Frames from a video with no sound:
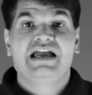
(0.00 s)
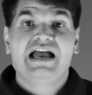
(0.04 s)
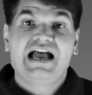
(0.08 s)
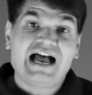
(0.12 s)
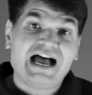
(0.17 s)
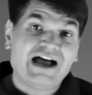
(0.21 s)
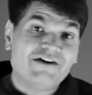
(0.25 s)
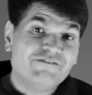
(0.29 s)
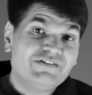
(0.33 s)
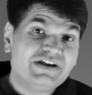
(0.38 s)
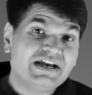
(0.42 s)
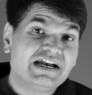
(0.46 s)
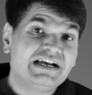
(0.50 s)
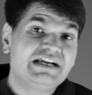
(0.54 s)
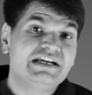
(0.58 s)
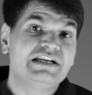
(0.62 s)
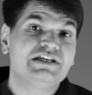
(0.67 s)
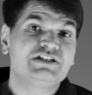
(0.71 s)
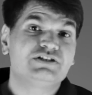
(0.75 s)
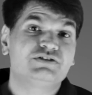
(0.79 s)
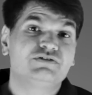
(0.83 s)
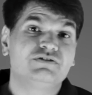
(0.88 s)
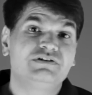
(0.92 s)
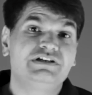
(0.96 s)
Having
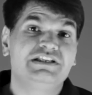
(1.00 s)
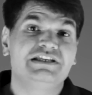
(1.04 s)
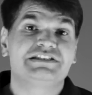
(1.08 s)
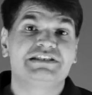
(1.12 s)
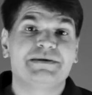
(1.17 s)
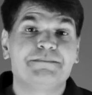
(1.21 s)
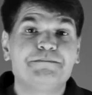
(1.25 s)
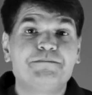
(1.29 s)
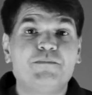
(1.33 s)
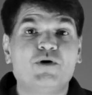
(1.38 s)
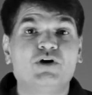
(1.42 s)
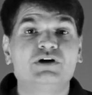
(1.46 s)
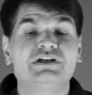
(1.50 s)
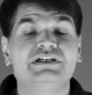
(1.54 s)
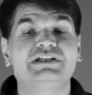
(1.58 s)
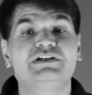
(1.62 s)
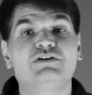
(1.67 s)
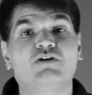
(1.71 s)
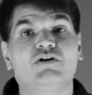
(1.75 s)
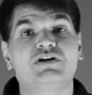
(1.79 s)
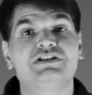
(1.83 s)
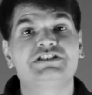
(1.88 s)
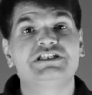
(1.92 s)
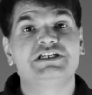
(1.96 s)
understood this
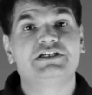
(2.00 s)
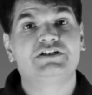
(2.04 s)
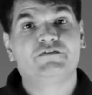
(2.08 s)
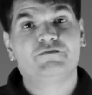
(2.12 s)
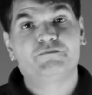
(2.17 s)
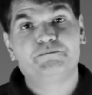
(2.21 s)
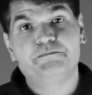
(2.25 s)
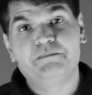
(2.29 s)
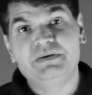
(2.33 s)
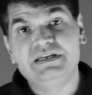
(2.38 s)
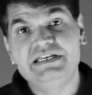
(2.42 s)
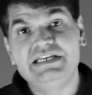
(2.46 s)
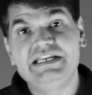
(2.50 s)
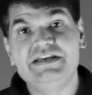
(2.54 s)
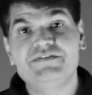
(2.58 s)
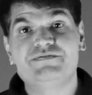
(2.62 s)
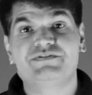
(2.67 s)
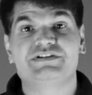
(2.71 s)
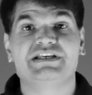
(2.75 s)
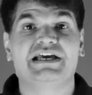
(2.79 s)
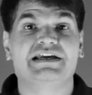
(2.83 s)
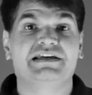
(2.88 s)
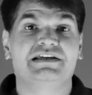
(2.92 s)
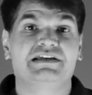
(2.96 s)
important concept of belief
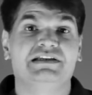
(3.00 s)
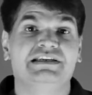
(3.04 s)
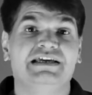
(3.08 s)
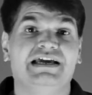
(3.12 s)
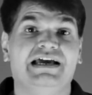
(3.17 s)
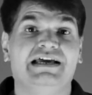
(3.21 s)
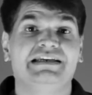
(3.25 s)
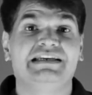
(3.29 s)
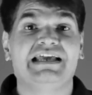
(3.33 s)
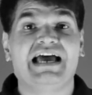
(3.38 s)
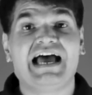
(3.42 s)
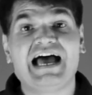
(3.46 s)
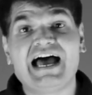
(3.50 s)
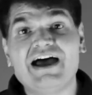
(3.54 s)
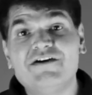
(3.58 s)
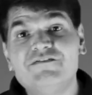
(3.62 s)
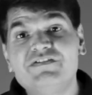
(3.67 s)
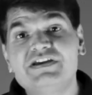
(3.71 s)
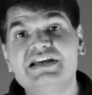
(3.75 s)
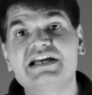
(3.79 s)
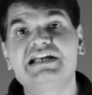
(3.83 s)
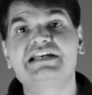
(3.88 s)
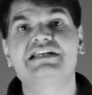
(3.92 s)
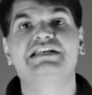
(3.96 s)
cycle, and
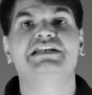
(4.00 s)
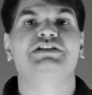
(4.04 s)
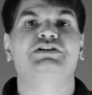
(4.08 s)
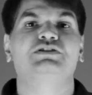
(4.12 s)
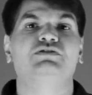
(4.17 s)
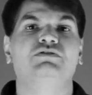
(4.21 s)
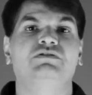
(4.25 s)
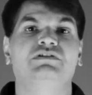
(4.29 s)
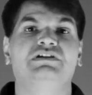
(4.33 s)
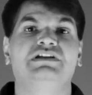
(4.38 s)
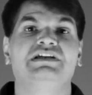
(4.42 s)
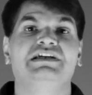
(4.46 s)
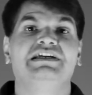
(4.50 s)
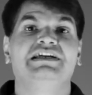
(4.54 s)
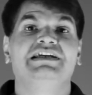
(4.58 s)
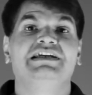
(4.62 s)
having understood